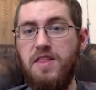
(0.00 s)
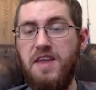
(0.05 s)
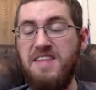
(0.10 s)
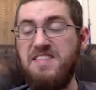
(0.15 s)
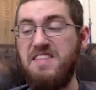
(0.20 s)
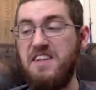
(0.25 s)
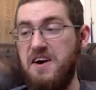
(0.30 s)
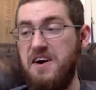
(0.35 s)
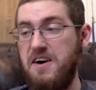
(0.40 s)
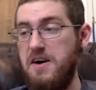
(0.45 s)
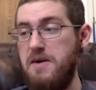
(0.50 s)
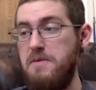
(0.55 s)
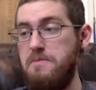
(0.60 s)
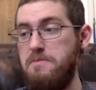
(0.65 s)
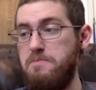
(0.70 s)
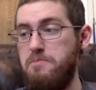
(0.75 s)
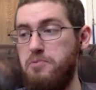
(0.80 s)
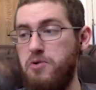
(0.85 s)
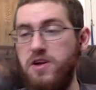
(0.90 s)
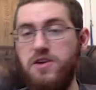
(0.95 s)
That's a
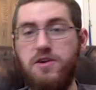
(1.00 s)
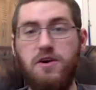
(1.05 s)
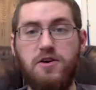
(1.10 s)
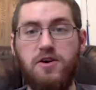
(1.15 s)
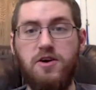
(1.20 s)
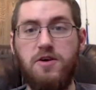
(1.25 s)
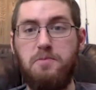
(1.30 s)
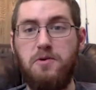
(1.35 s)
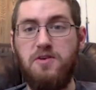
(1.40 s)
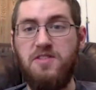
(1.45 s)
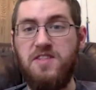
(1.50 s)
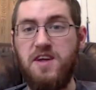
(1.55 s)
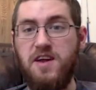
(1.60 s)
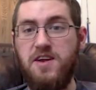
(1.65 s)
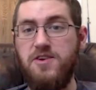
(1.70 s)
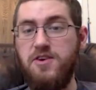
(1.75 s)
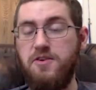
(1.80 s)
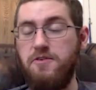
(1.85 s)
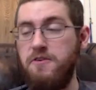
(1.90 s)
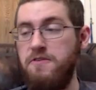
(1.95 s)
pretty darn good
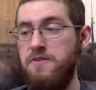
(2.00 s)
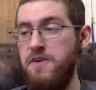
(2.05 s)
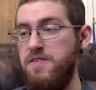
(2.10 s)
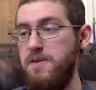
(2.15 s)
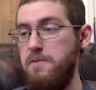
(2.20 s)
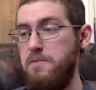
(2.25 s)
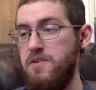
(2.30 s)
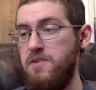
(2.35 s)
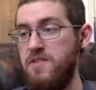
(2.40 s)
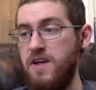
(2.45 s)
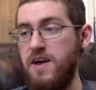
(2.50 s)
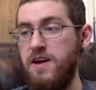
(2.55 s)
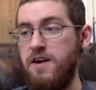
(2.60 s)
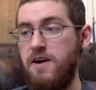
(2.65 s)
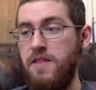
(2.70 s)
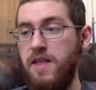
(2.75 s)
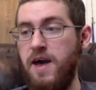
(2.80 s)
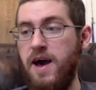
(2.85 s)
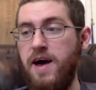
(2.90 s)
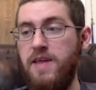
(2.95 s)
percentage, over
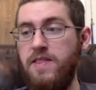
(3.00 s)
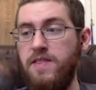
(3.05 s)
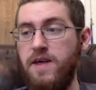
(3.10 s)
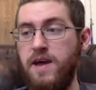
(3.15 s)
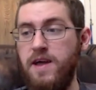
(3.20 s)
50% on that.